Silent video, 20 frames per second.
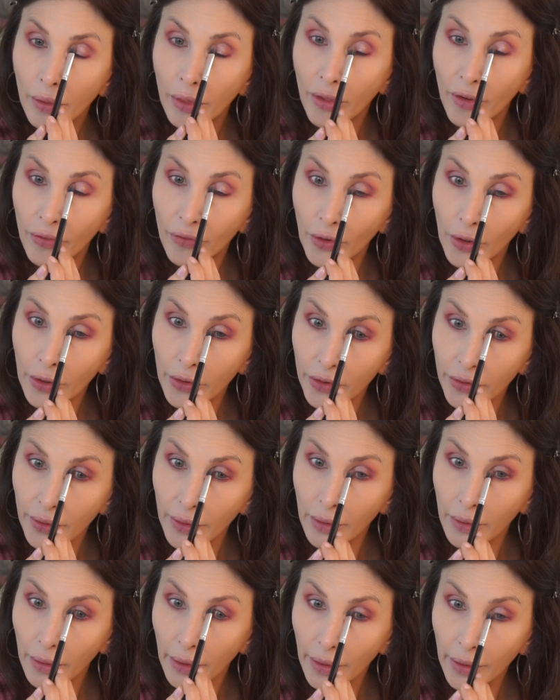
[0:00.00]
The first
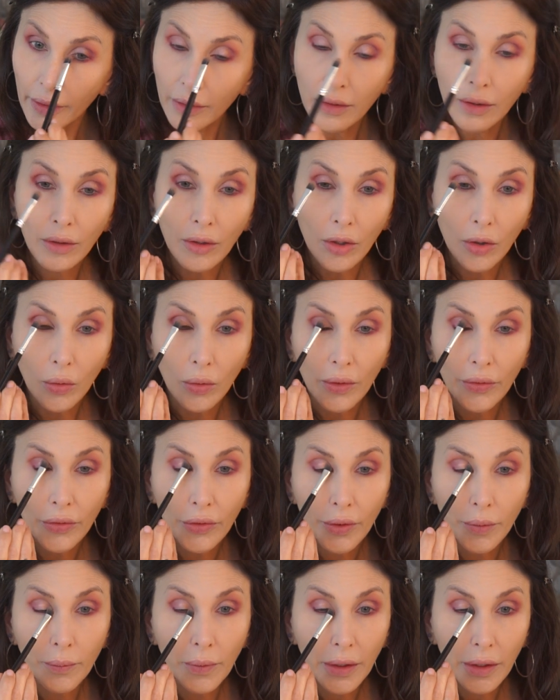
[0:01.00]
thing I do when
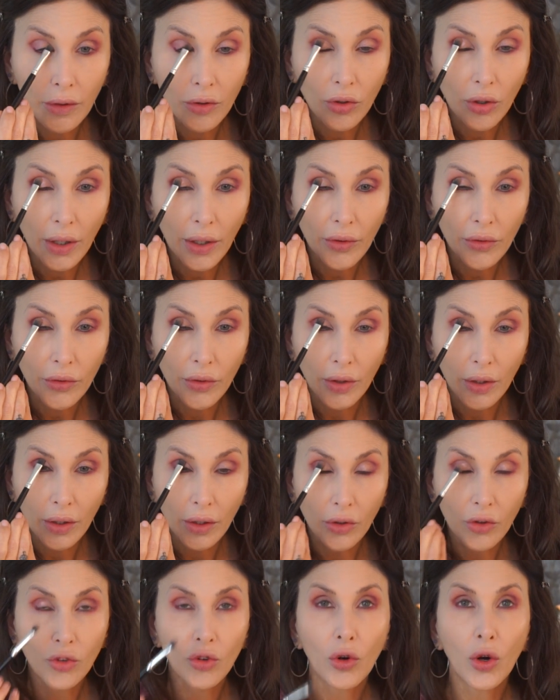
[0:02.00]
somebody tries to
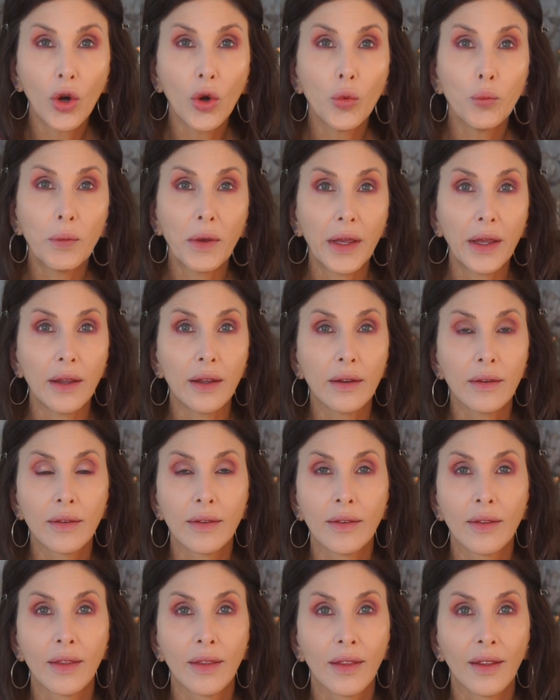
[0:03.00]
control me
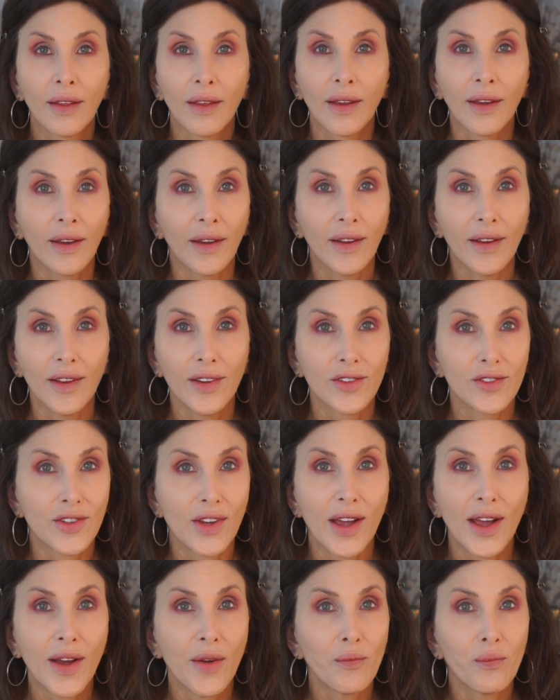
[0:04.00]
is
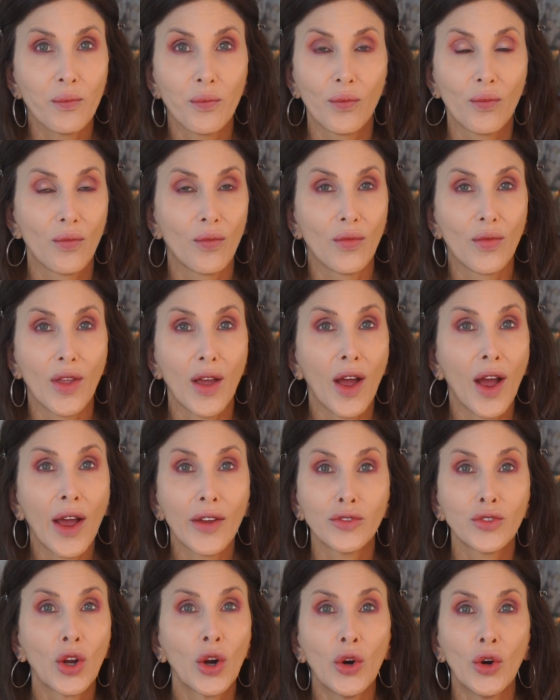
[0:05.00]
I
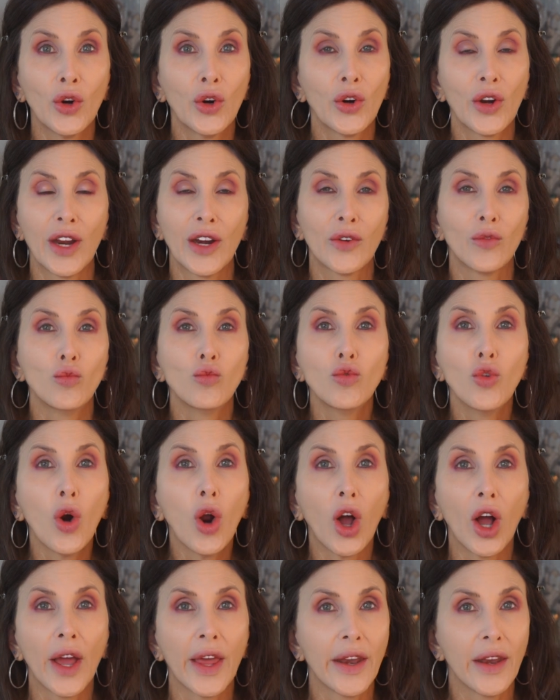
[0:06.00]
turn and
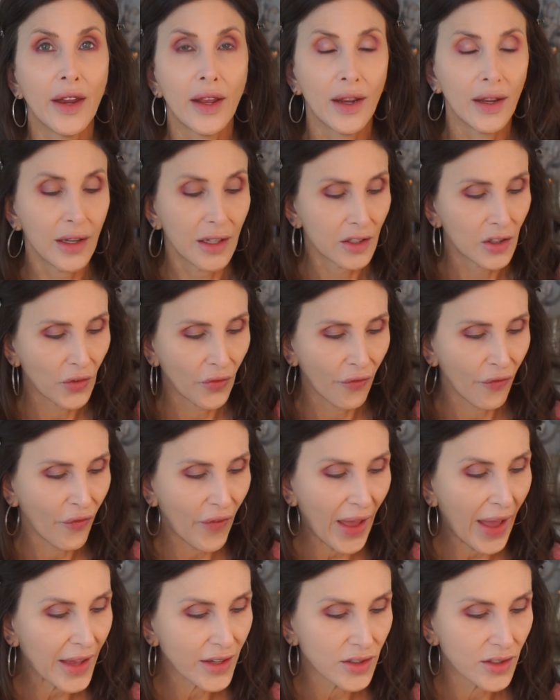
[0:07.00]
run as
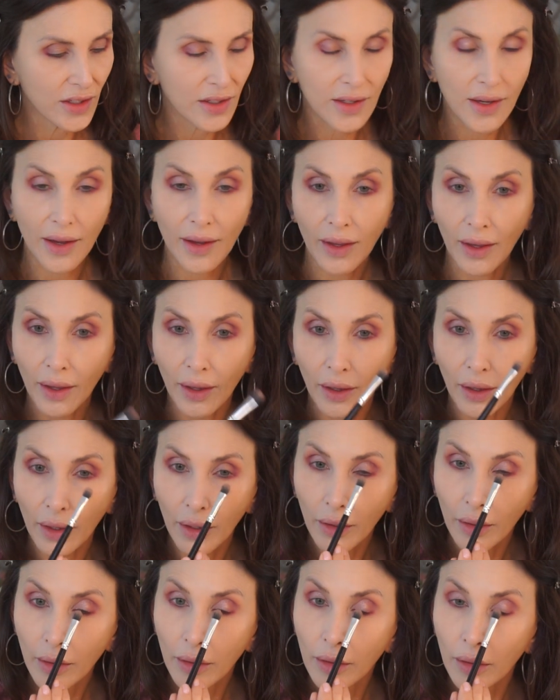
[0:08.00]
fast as I
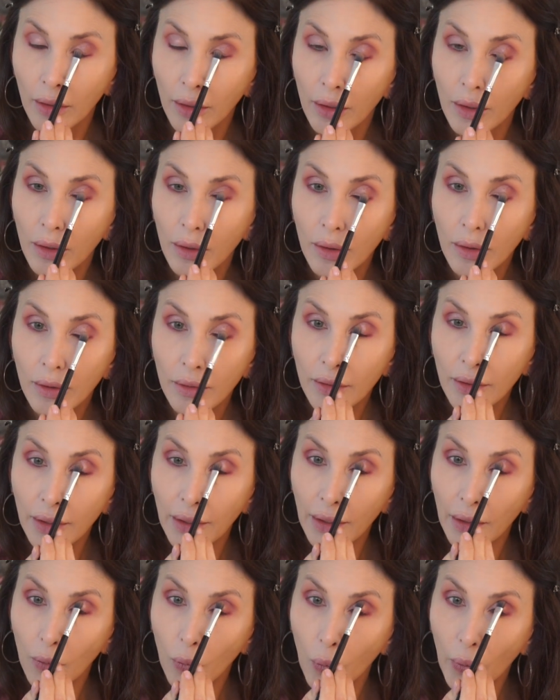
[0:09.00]
can to
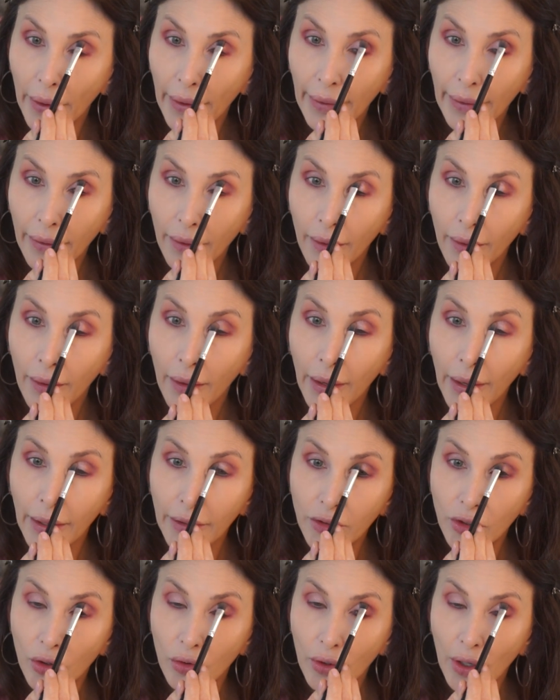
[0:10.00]
get away.
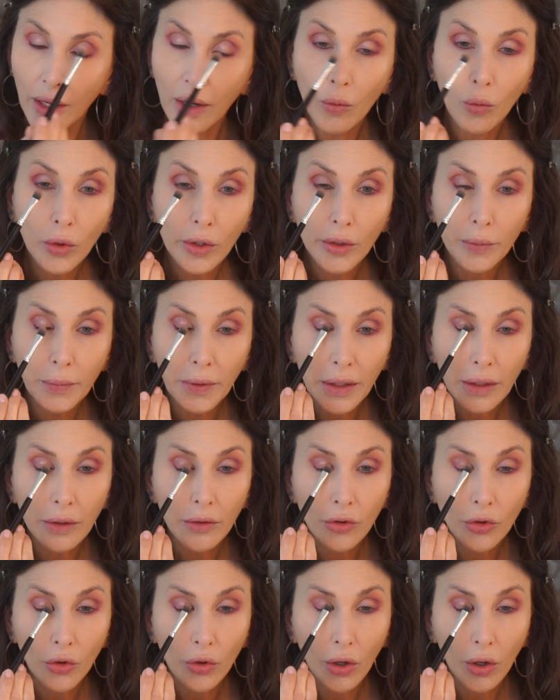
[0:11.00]
I do not want to be
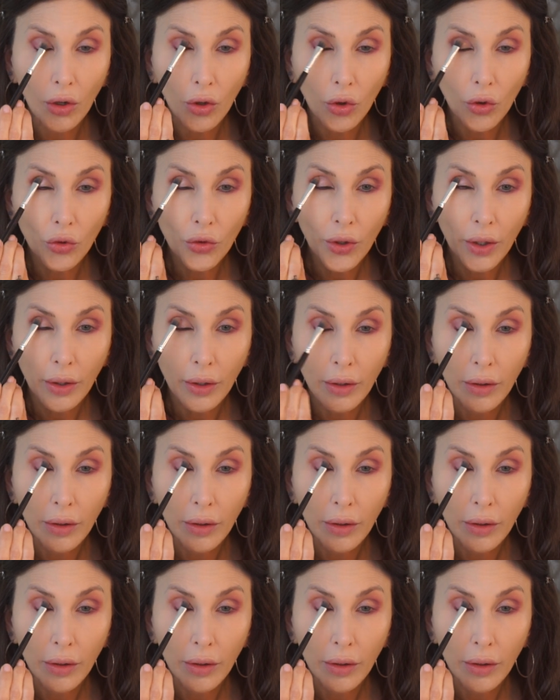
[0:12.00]
controlled.